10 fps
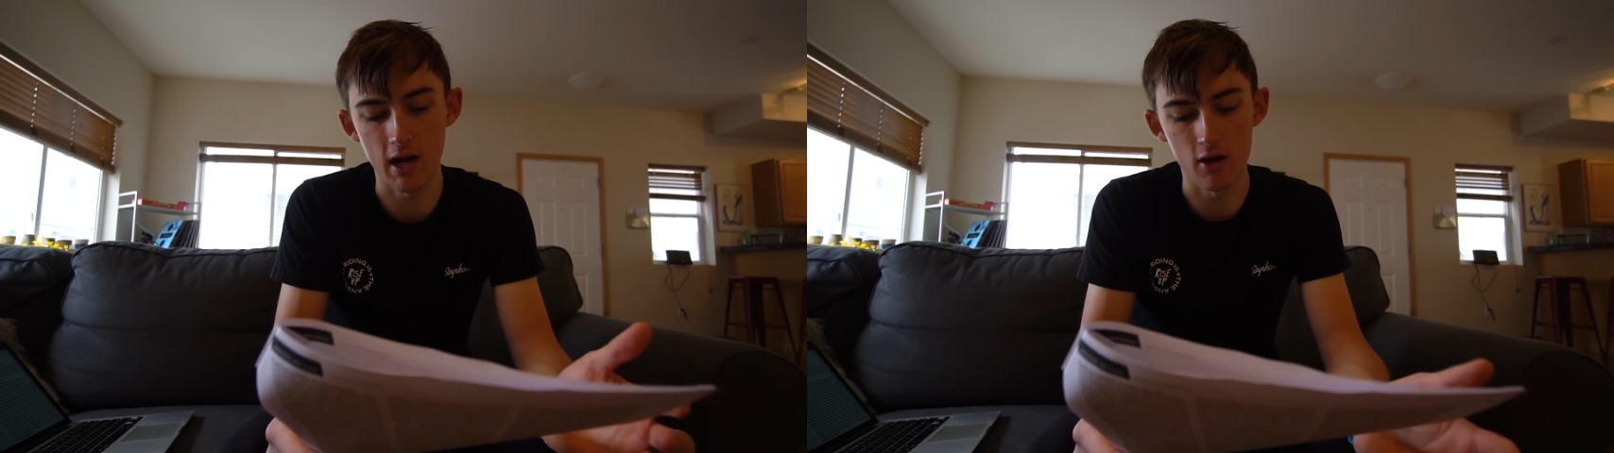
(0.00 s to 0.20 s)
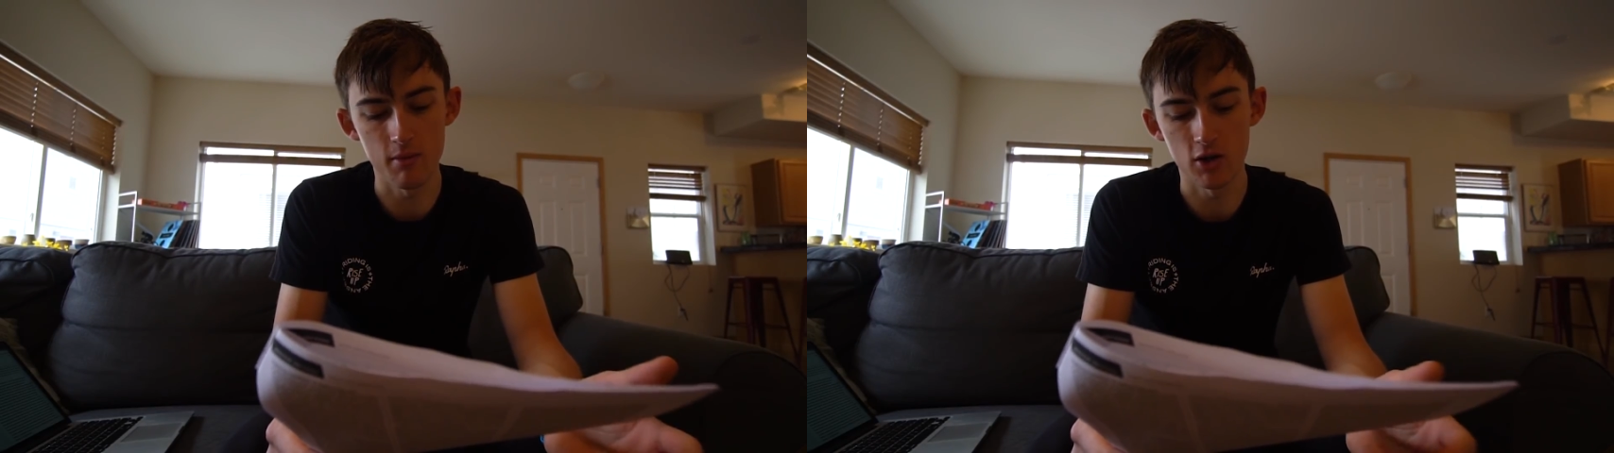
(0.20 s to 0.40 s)

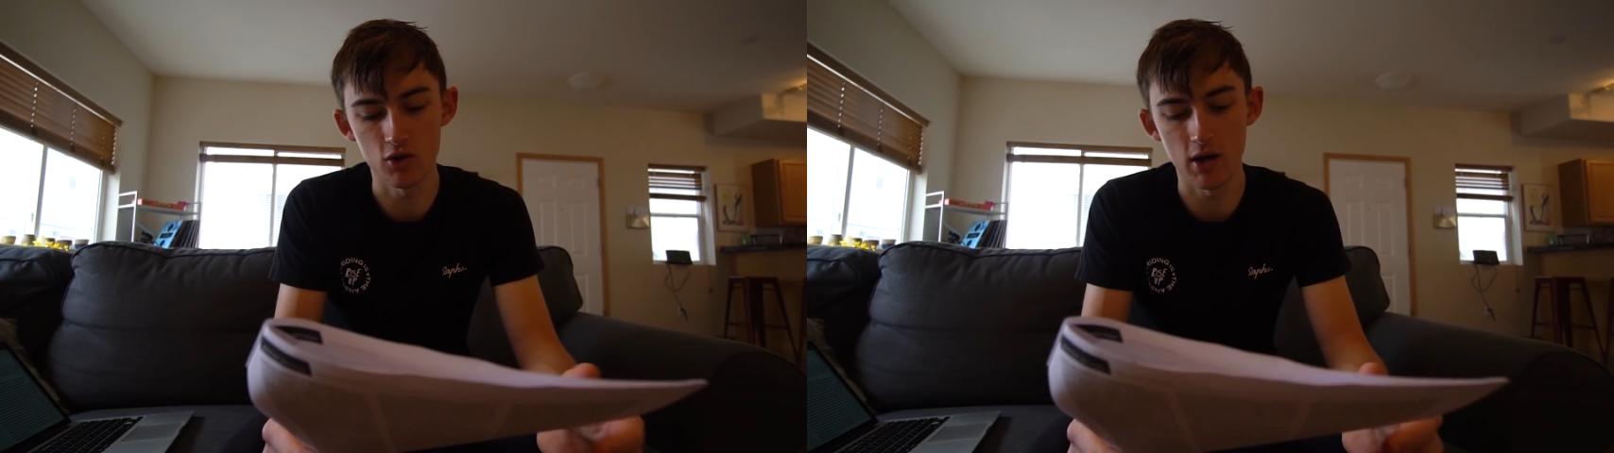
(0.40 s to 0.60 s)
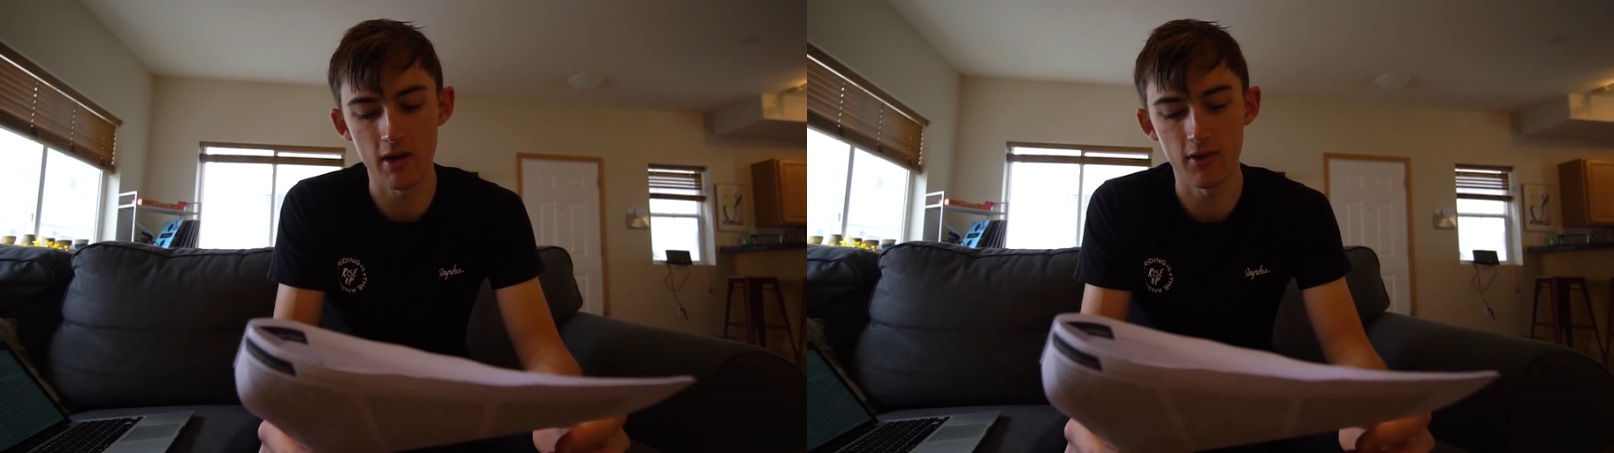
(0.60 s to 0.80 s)
Ironman
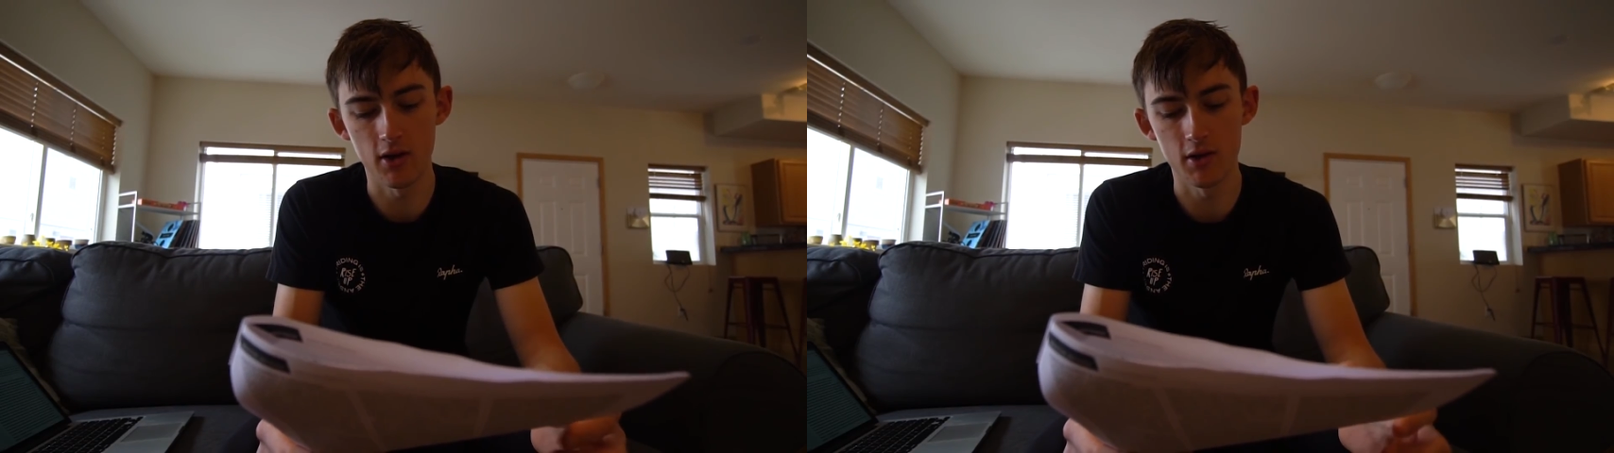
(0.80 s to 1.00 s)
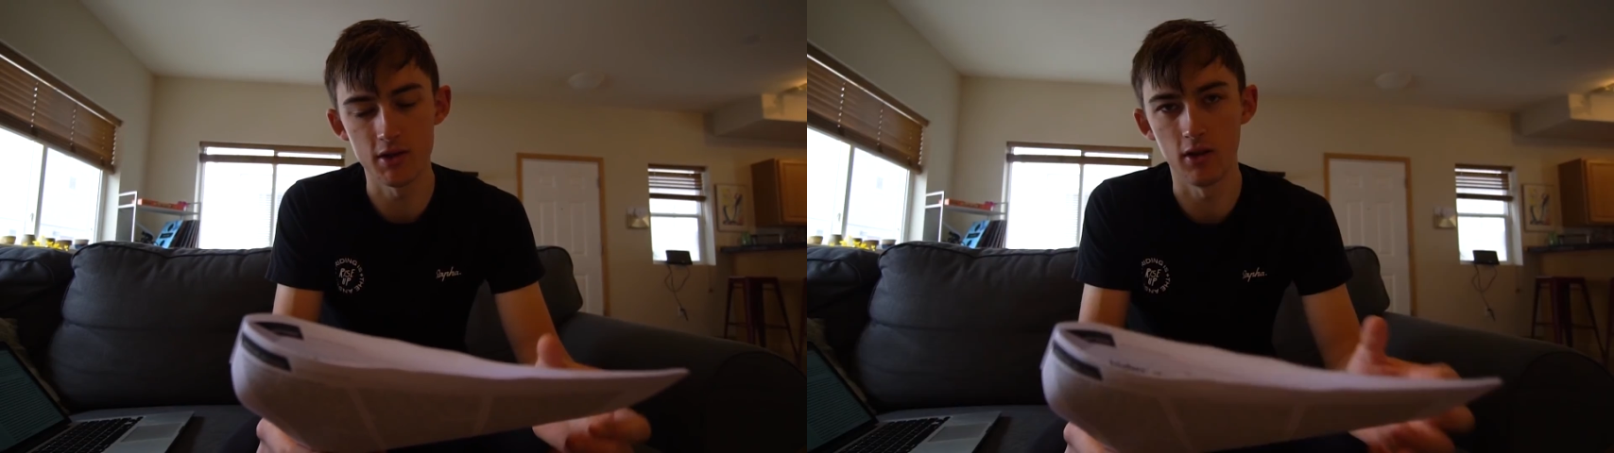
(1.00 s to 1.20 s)

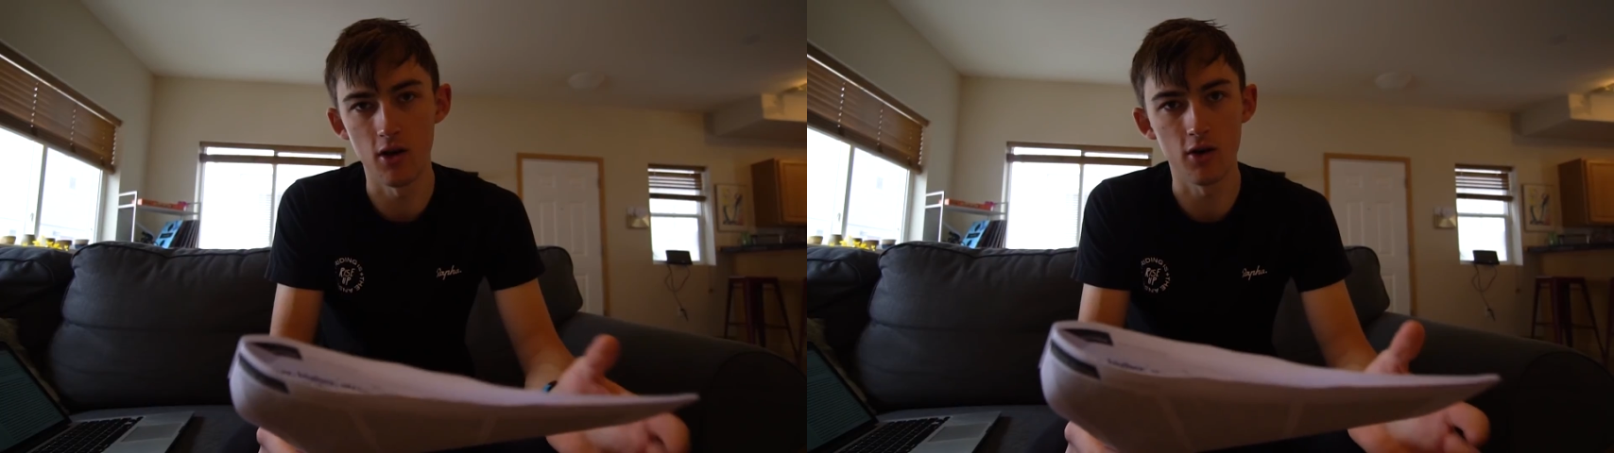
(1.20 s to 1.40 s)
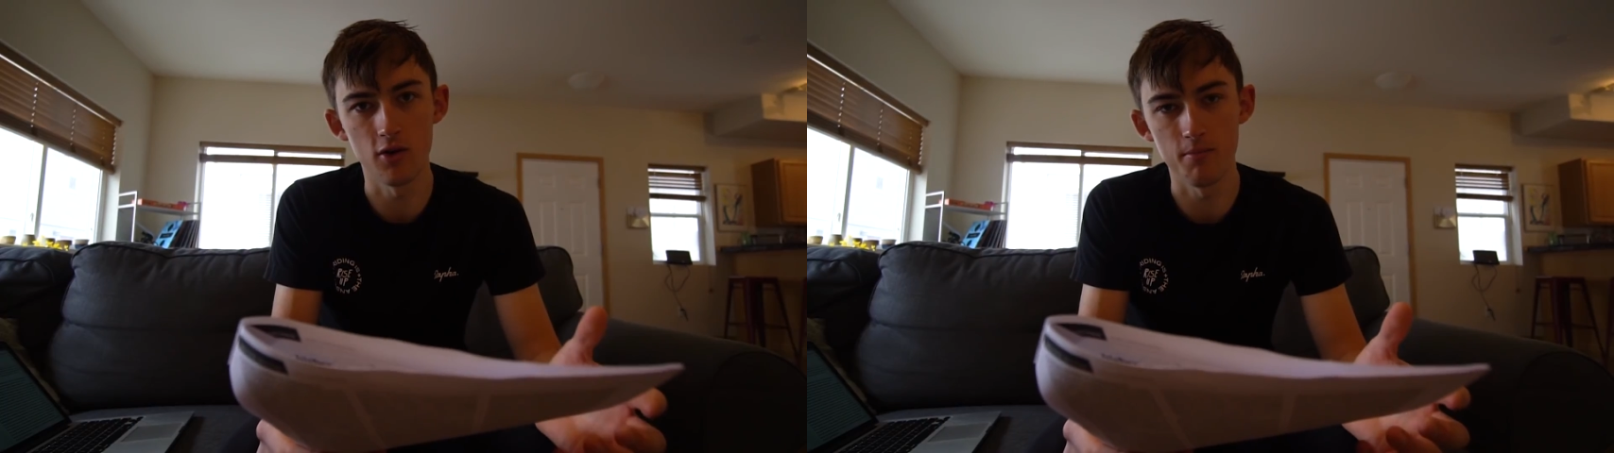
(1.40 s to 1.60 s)
triathlons, and
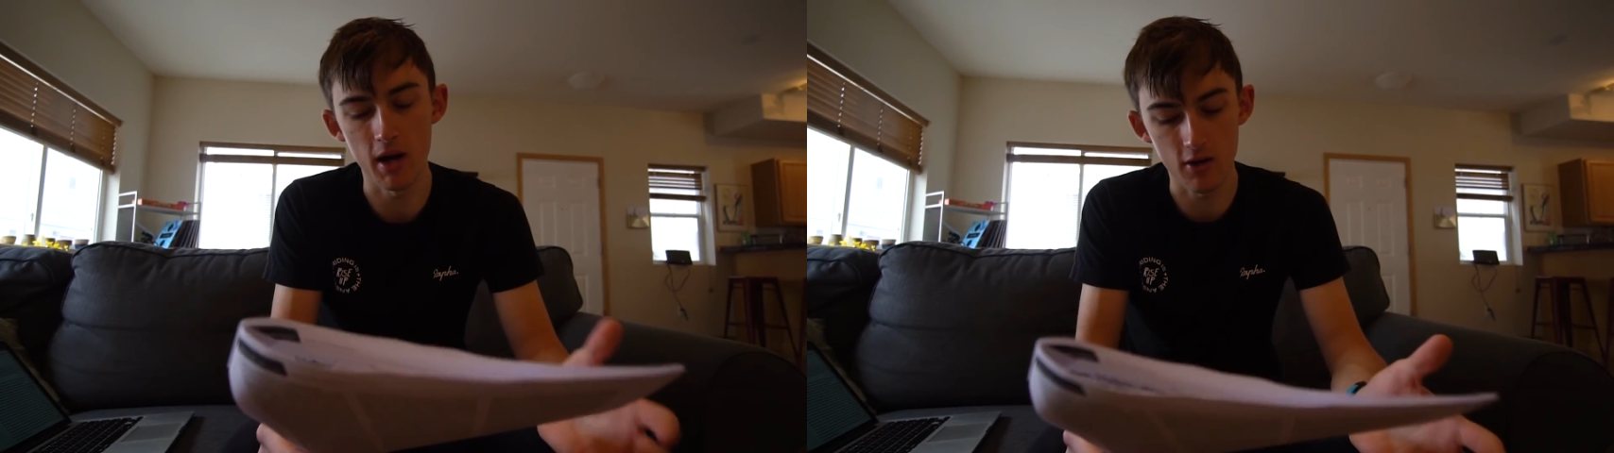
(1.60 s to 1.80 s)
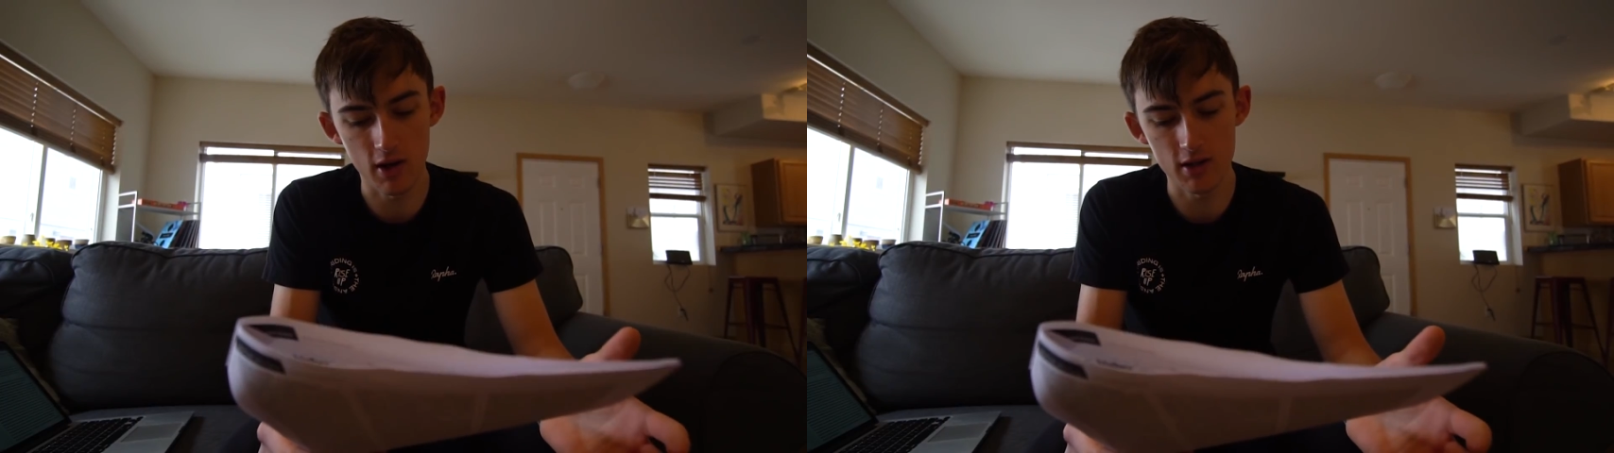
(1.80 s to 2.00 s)
longer
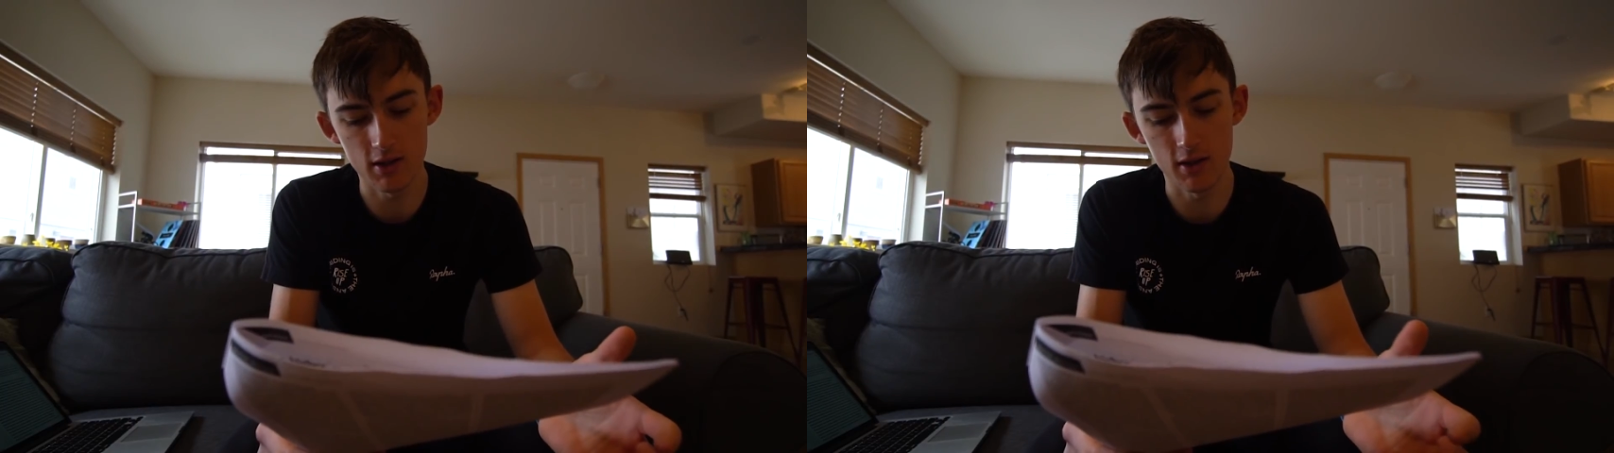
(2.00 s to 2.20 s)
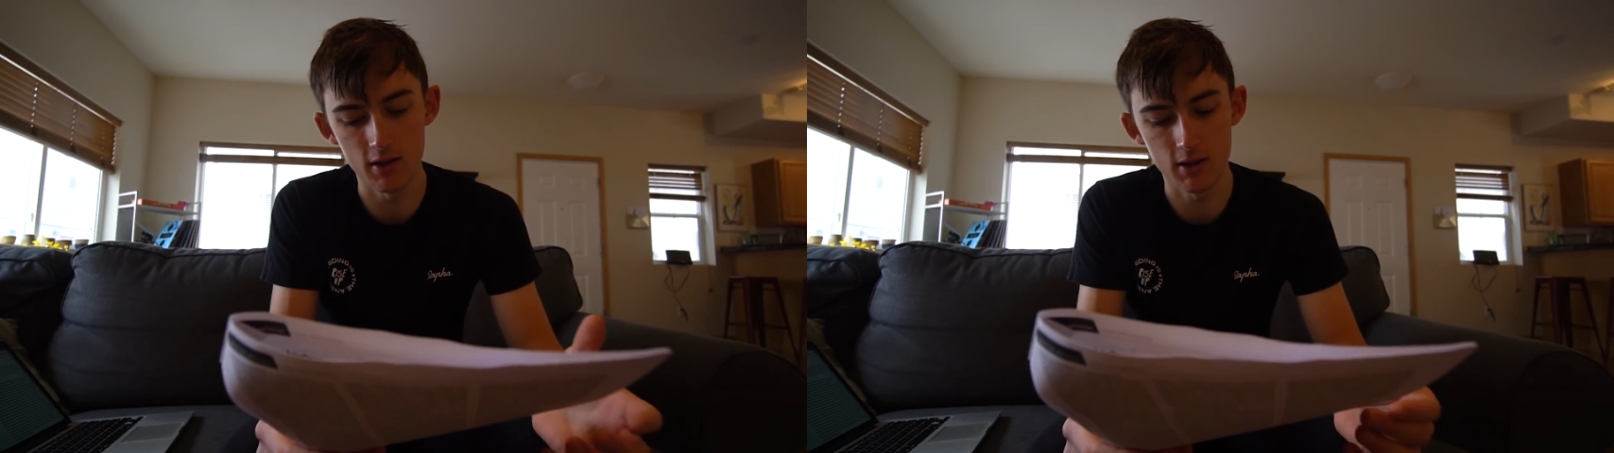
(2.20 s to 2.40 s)
bike
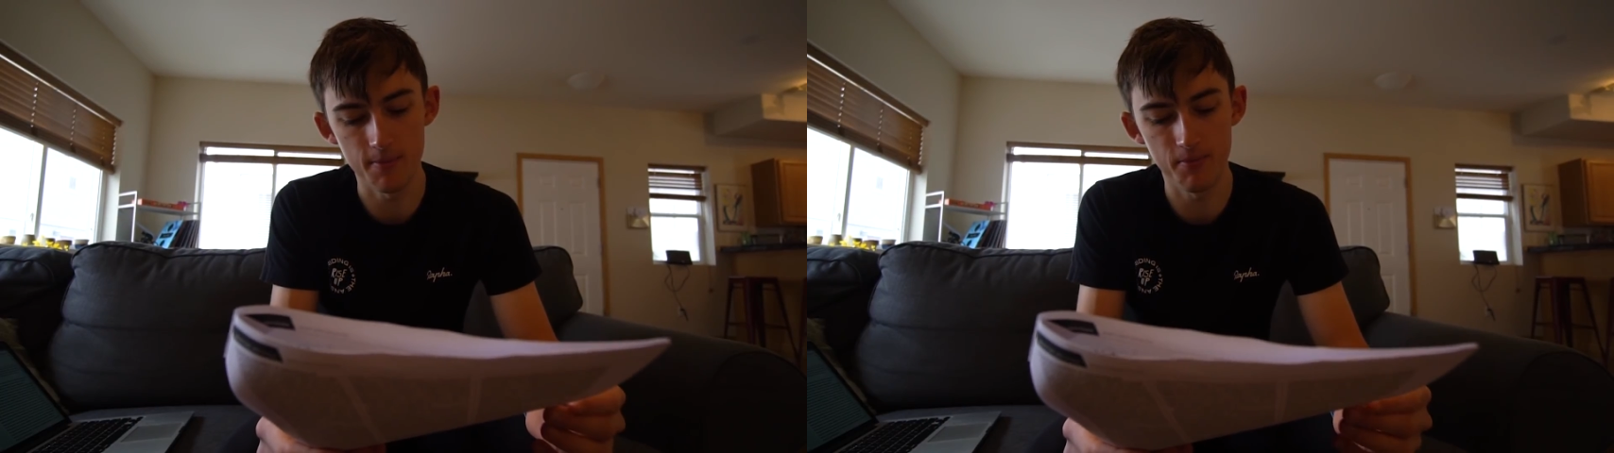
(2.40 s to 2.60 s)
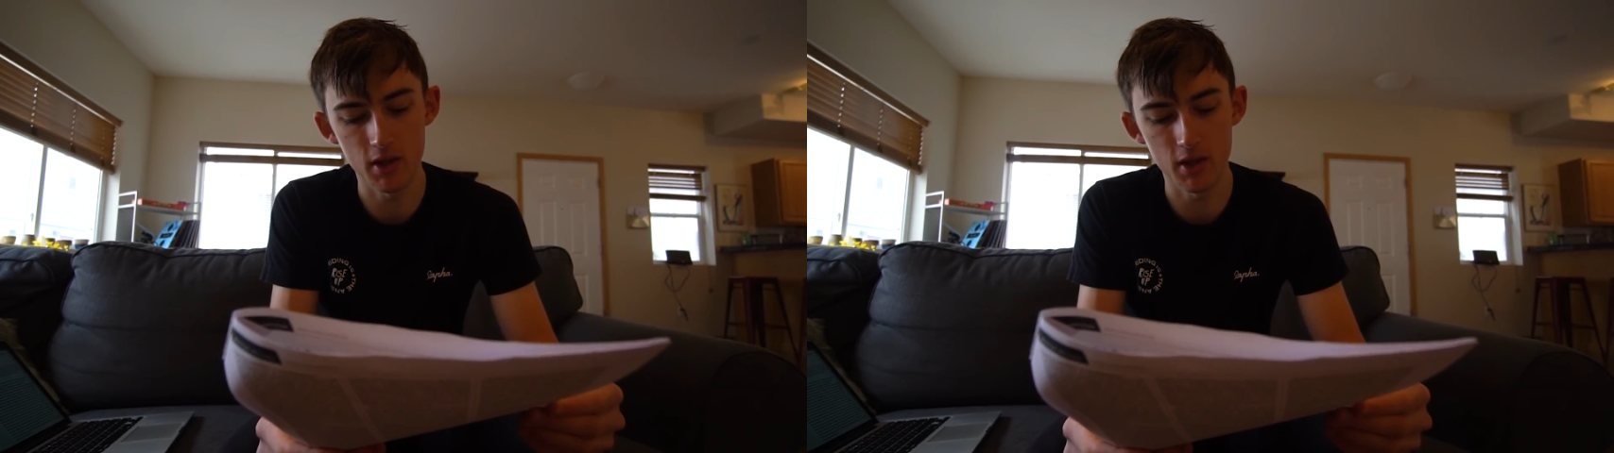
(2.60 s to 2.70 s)
races,